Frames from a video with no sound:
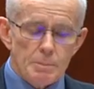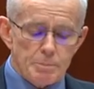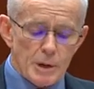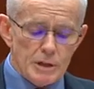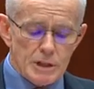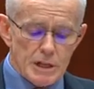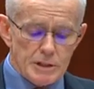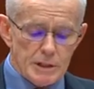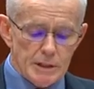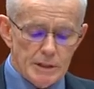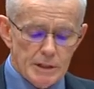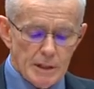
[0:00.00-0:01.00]

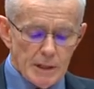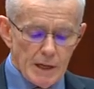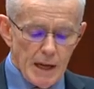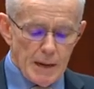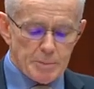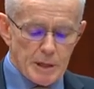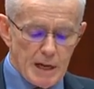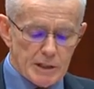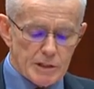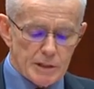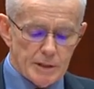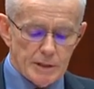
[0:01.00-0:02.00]
processing and
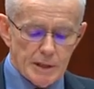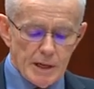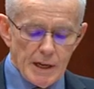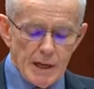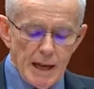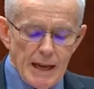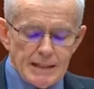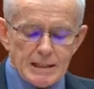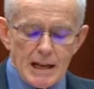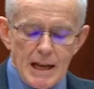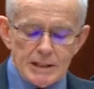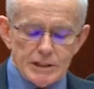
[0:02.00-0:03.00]
production, each
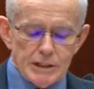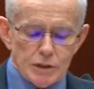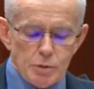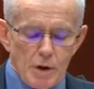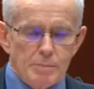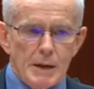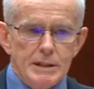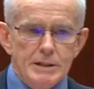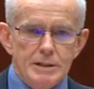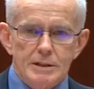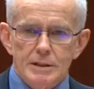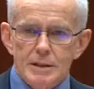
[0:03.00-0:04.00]
lasting 12
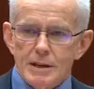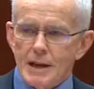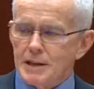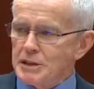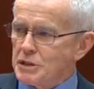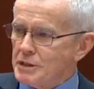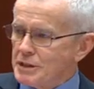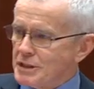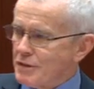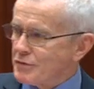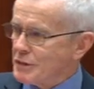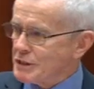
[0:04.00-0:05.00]
months and issued at
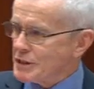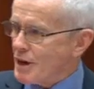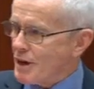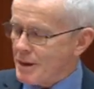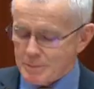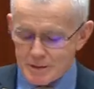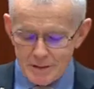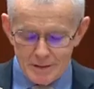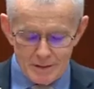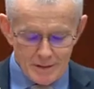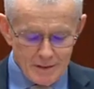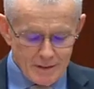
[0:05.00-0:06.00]
different times.
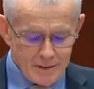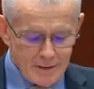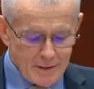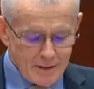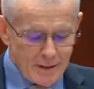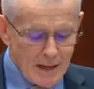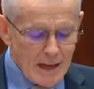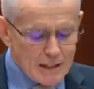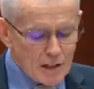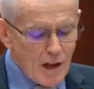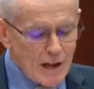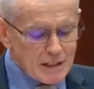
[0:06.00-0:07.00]

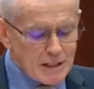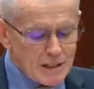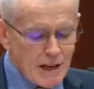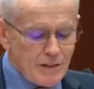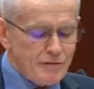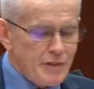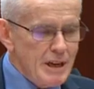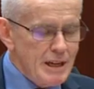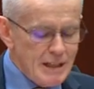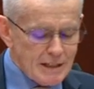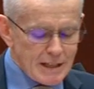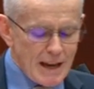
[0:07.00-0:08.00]
Each licence had
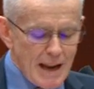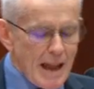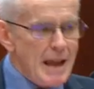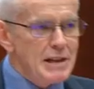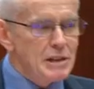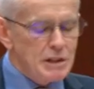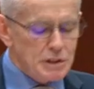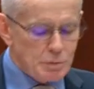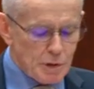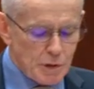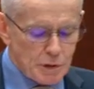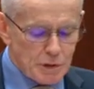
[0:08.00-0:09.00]
fees and endless
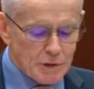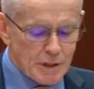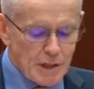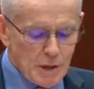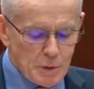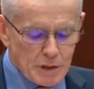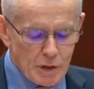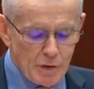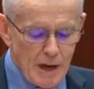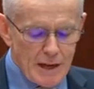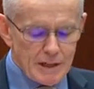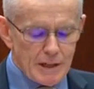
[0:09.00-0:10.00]
rules, which
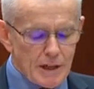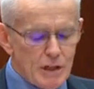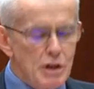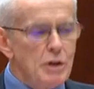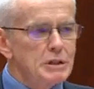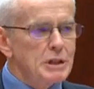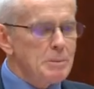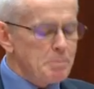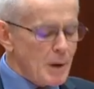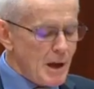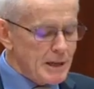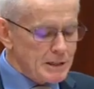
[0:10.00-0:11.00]
created a huge
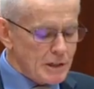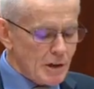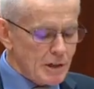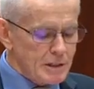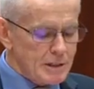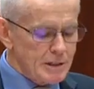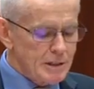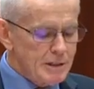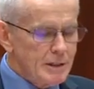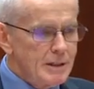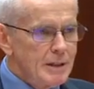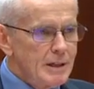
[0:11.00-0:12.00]
compliance cost
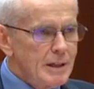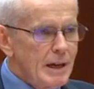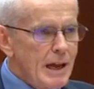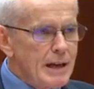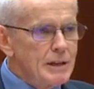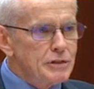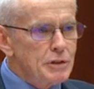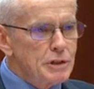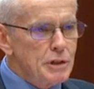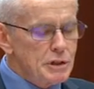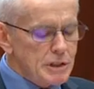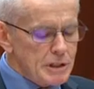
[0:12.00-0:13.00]
and
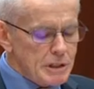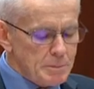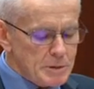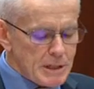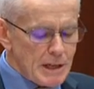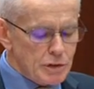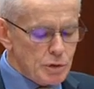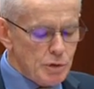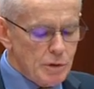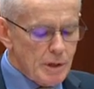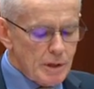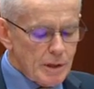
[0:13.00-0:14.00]
introduced a
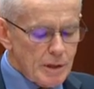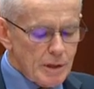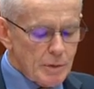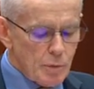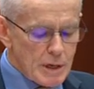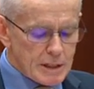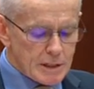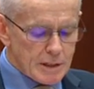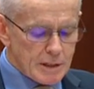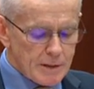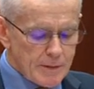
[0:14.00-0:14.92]
substantial risk.